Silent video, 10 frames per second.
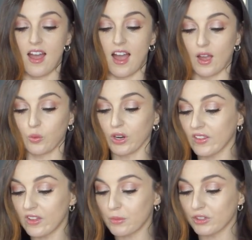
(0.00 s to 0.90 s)
I work in
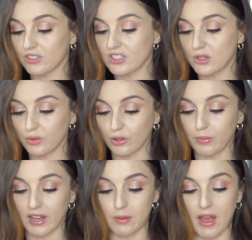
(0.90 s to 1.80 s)
the emergency room
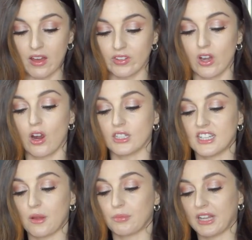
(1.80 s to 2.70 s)
and I'm having a hard
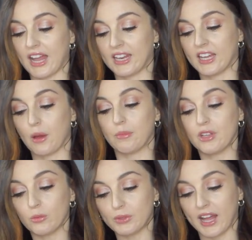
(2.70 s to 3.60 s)
time planning a
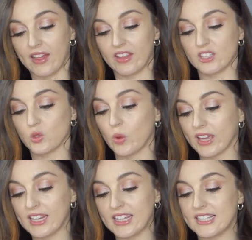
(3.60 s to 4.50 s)
meal plan that is quick
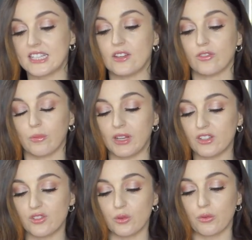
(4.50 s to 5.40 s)
and easy for me to
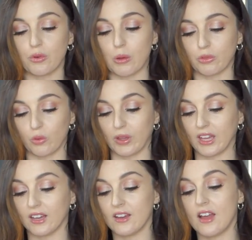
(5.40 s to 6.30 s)
do throughout the
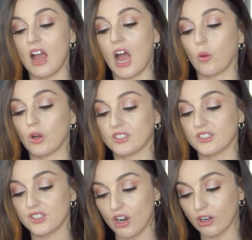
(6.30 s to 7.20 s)
week. I want to
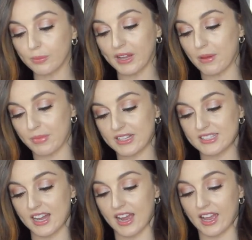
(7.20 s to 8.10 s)
start a plant-based
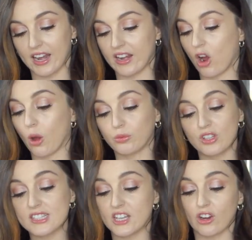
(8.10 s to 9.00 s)
diet and
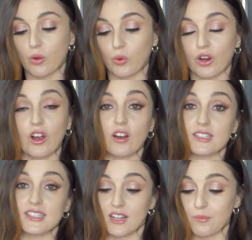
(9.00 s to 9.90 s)
options here at work are
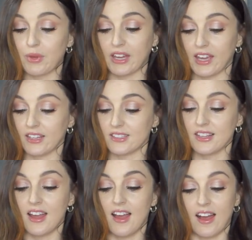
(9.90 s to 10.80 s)
slim pickings,
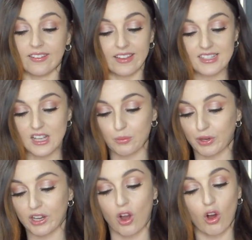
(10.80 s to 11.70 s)
unless I
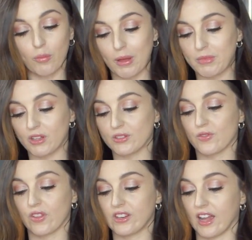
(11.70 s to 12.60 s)
bring all my meals
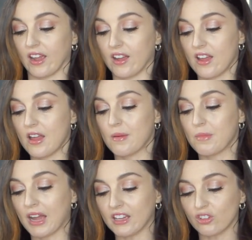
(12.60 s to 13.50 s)
for the day.
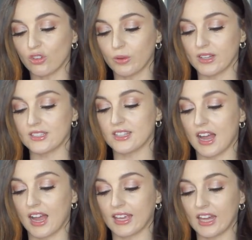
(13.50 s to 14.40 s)
My issue is
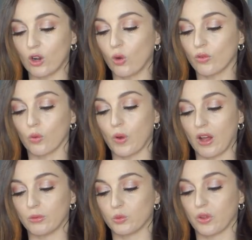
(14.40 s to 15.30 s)
I get
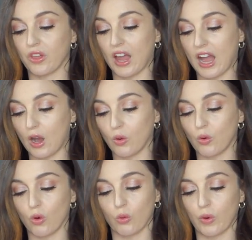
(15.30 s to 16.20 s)
overwhelmed with how
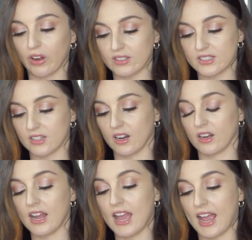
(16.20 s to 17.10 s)
or where to start
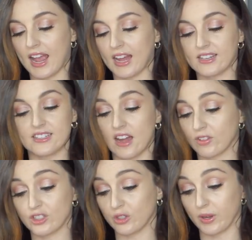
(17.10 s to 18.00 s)
and
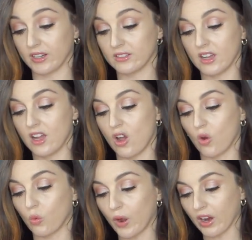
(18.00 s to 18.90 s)
never do it.
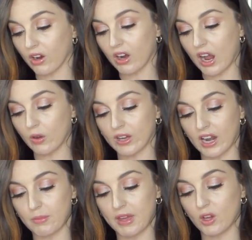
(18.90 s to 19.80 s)
Where or how can
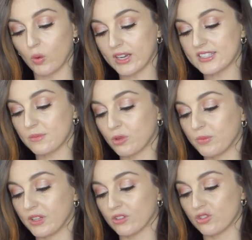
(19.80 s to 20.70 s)
I make quick, simple
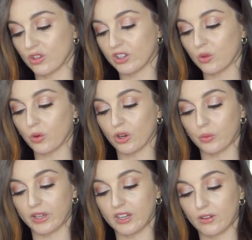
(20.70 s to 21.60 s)
meals during the work
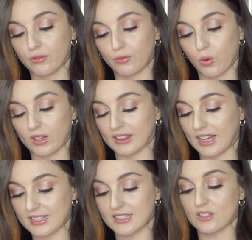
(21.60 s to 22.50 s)
week for
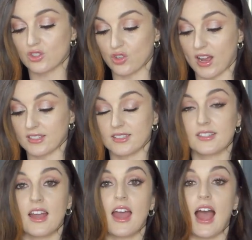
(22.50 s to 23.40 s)
less stress?
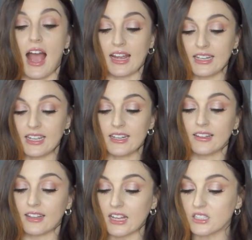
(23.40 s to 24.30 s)
I need
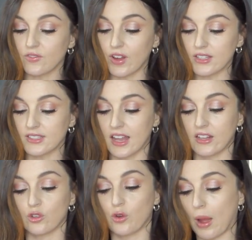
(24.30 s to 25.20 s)
less fuss
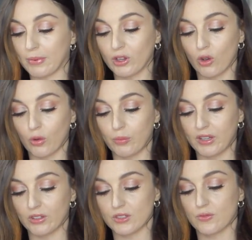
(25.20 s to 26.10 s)
and grab-and-go
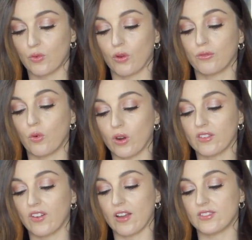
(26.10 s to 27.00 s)
meals for 4 to
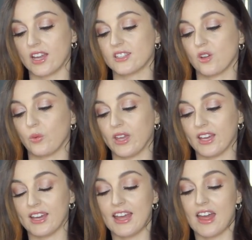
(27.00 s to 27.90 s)
5 days a
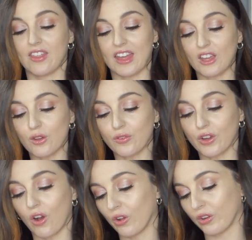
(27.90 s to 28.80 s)
week. Thank you for
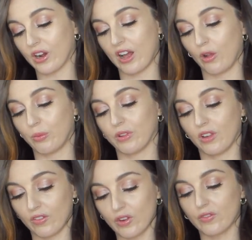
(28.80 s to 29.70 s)
all your help.
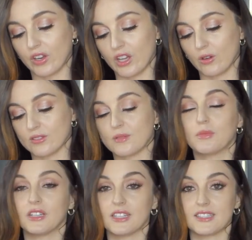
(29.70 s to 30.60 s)
Love your videos,
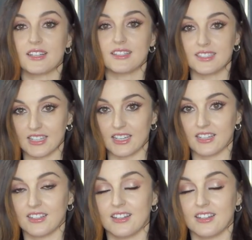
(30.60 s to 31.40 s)
Melissa D.